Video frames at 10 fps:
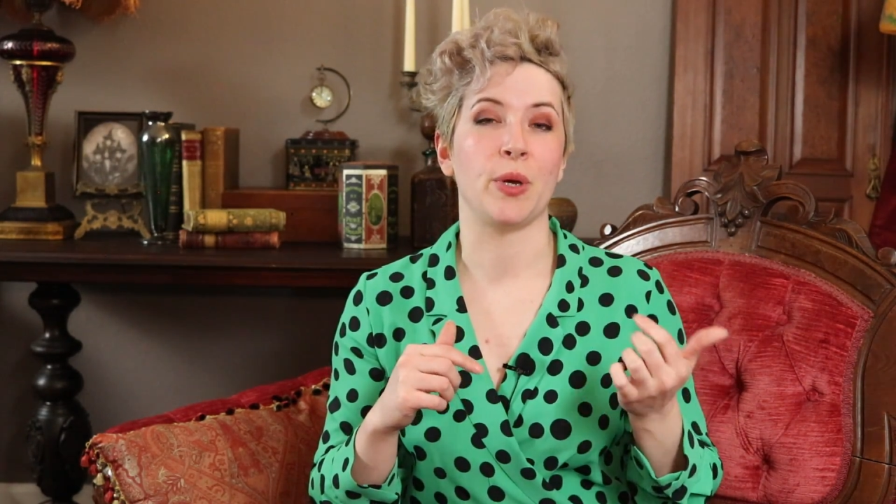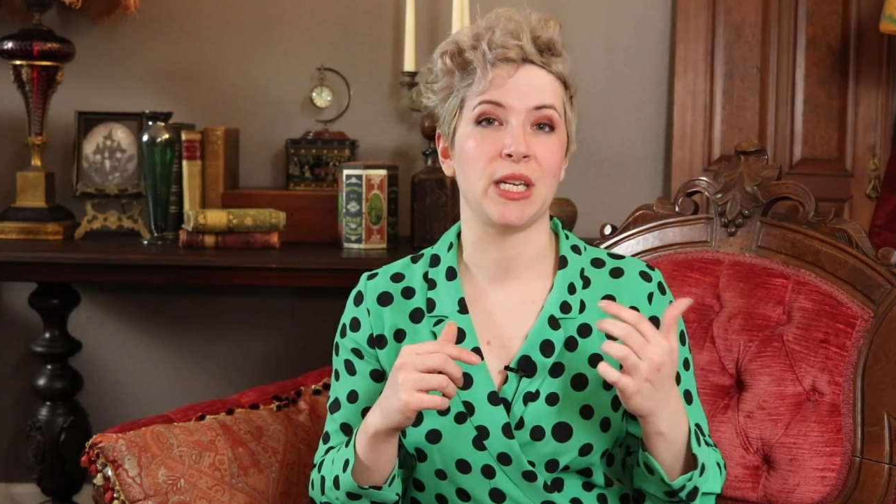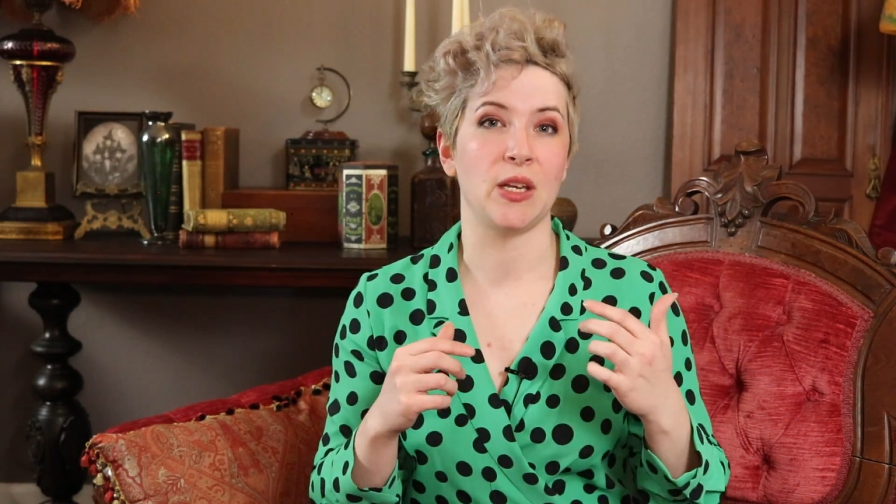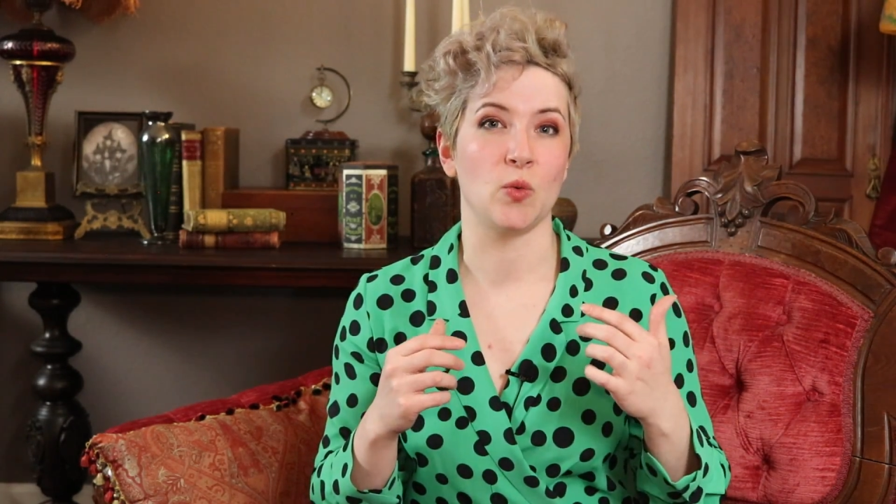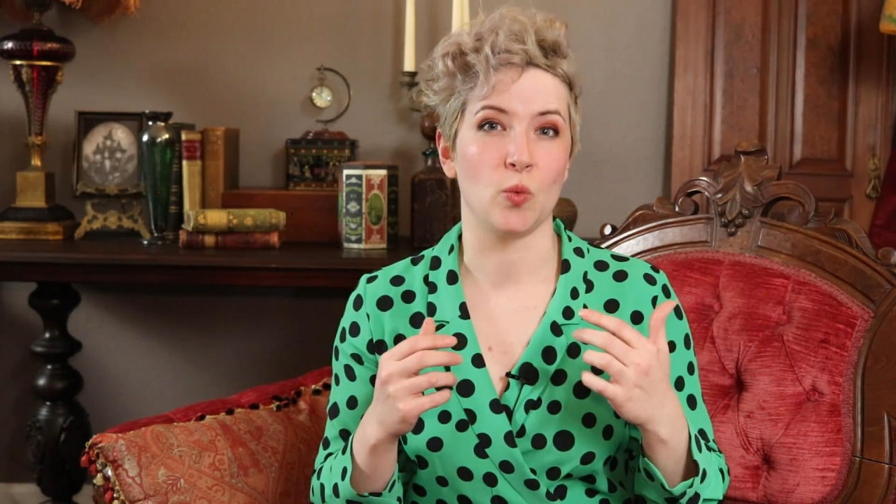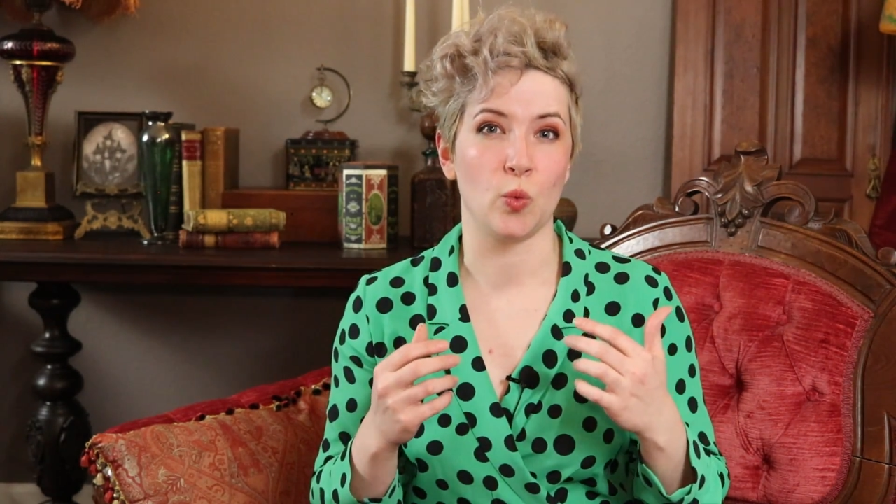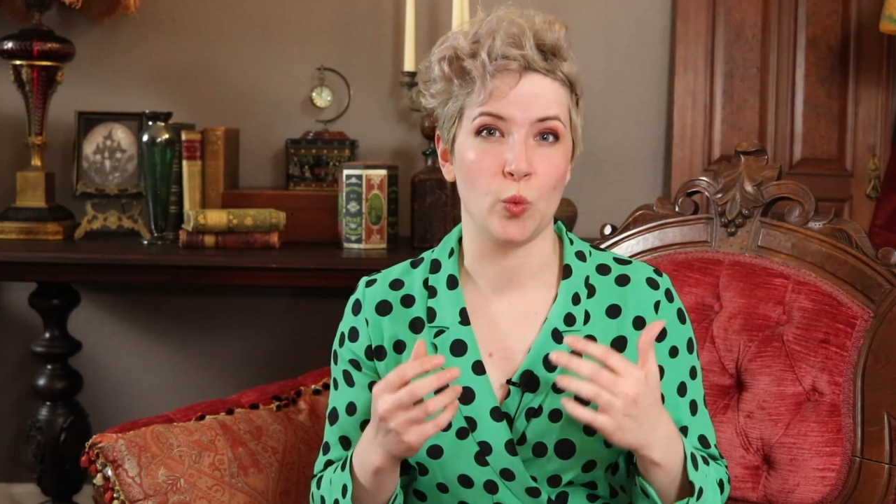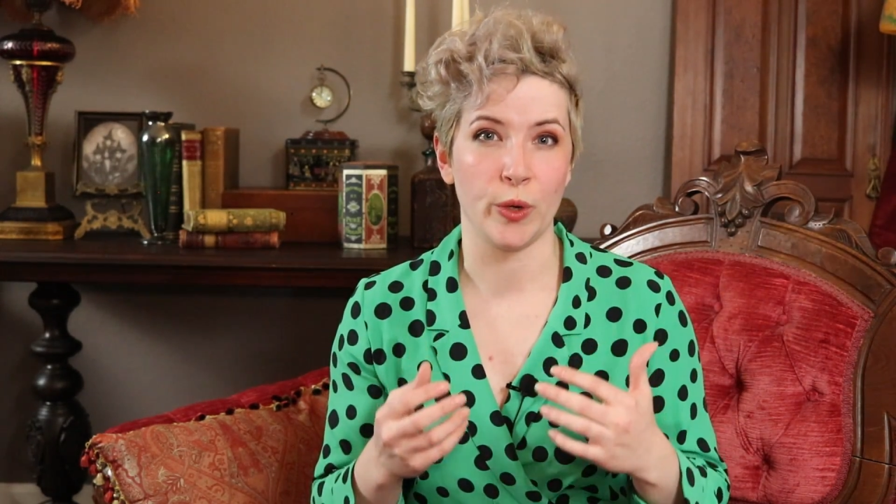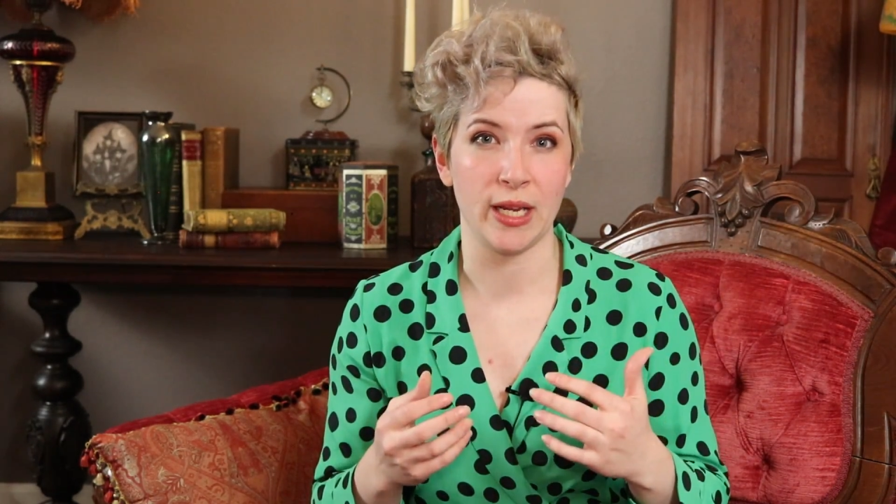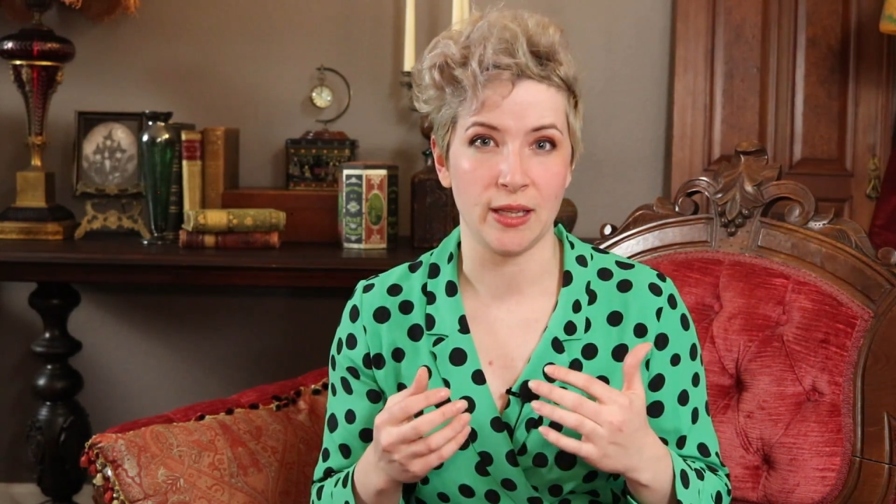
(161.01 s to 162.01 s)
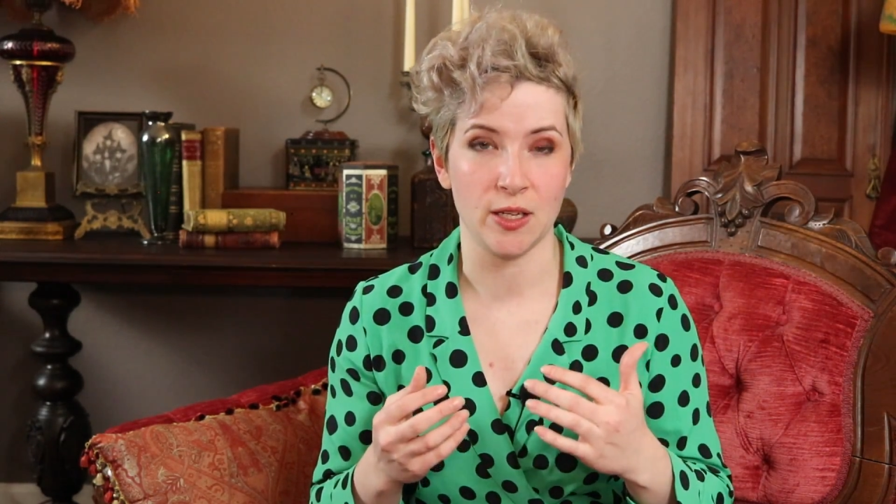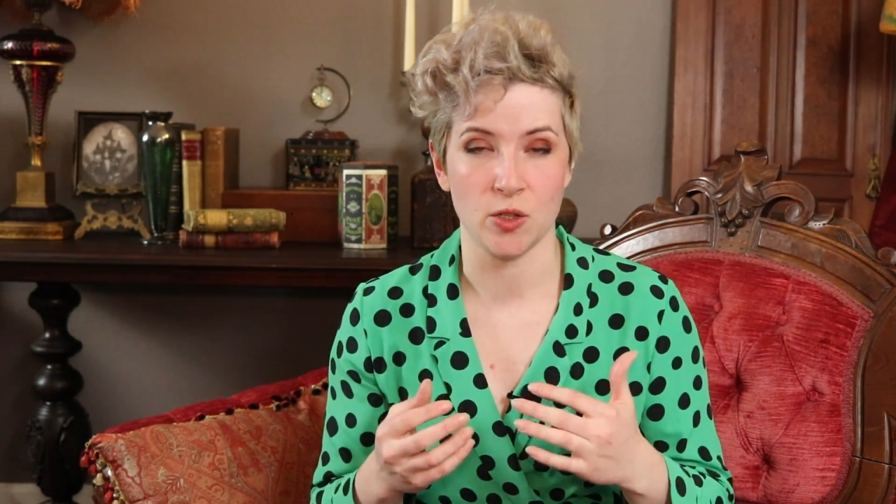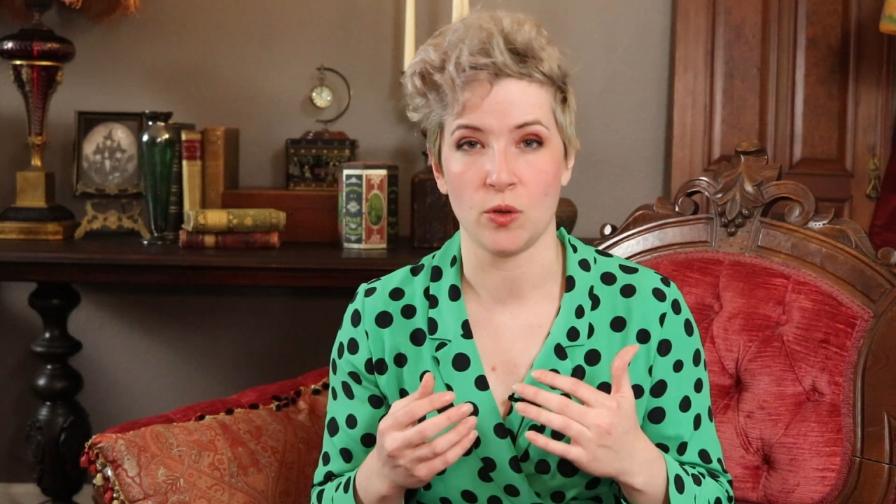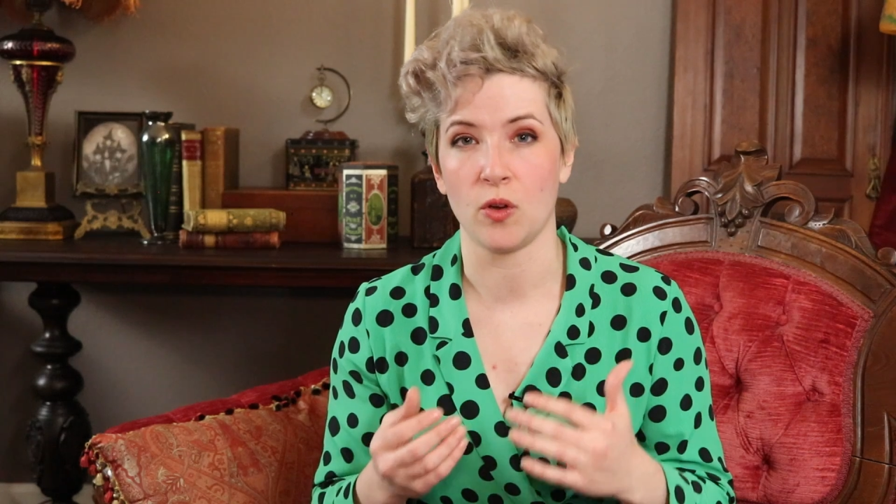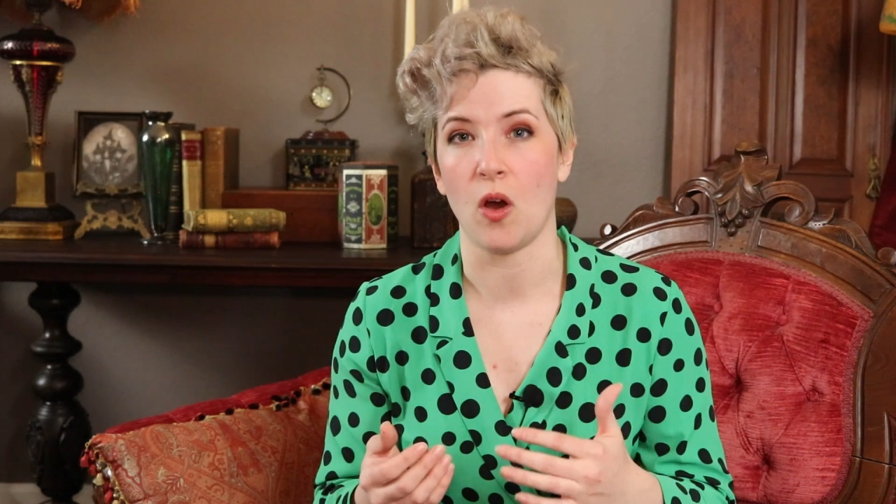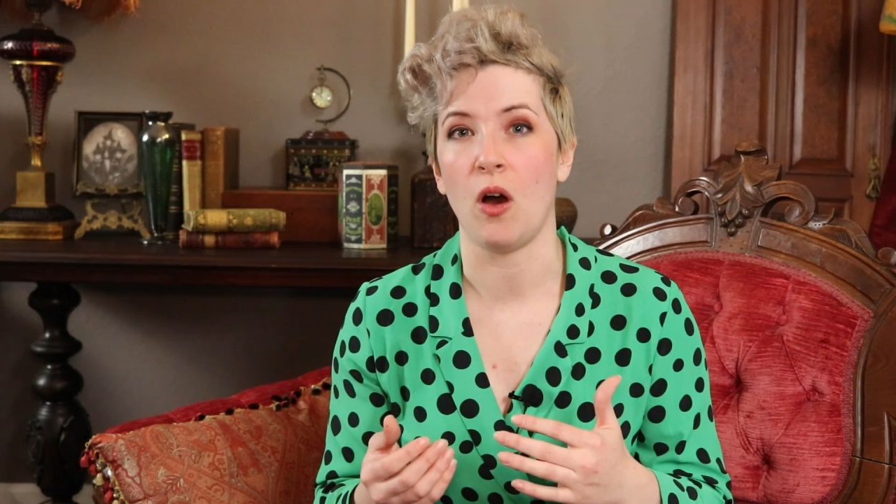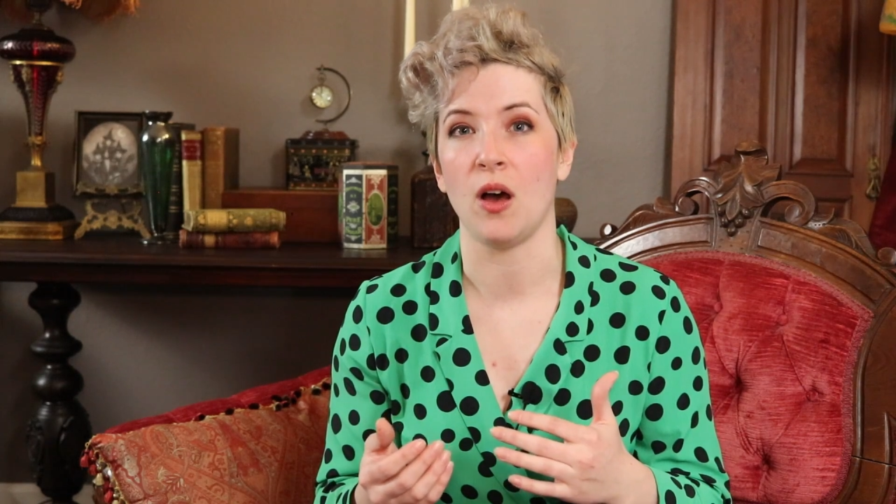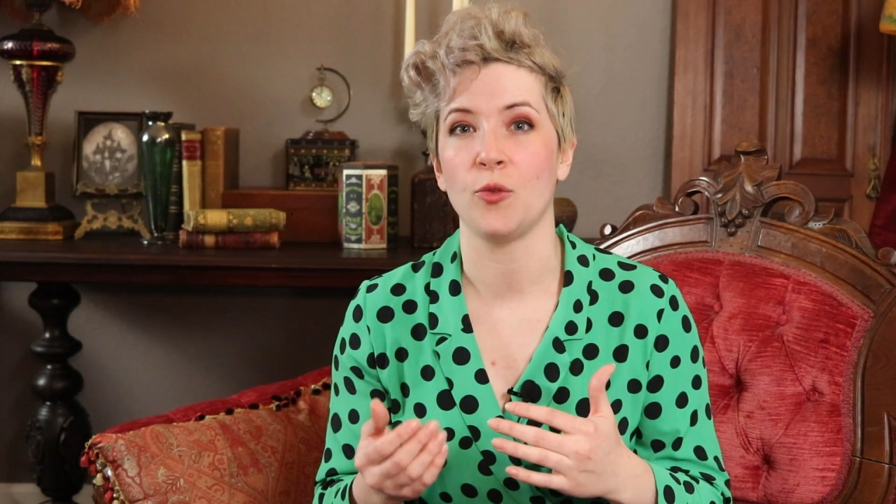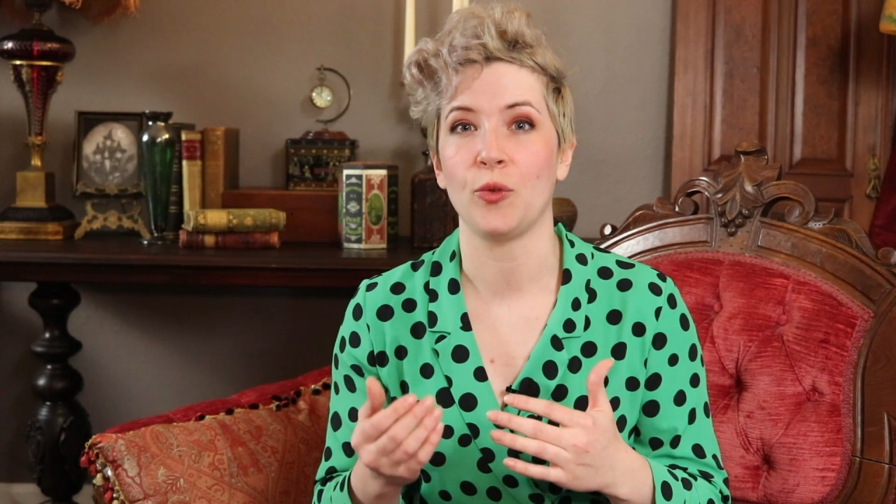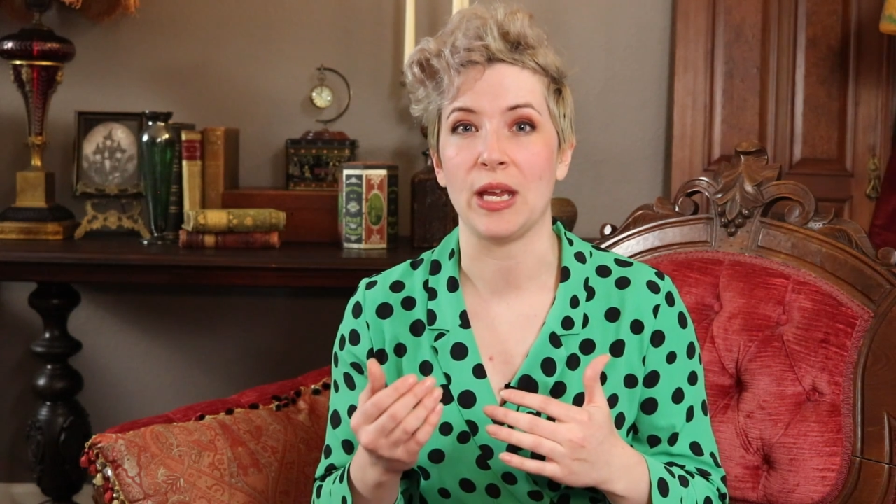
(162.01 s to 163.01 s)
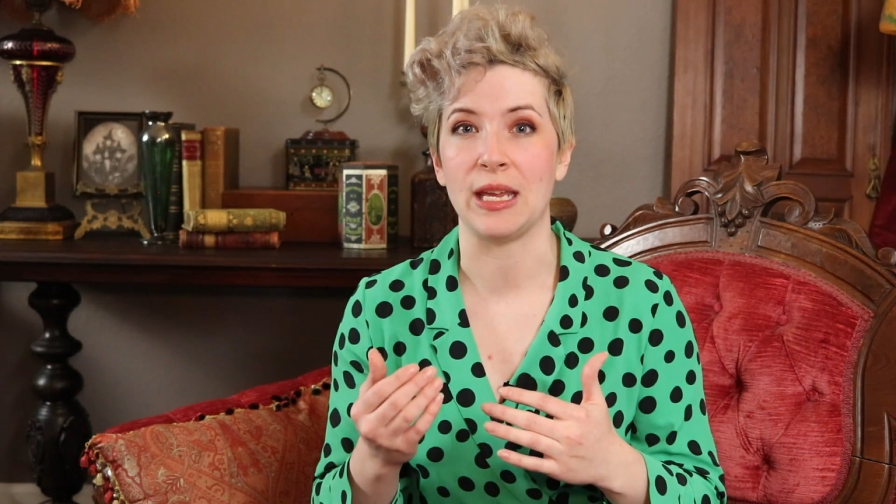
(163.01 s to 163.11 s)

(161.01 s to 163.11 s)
but it really took off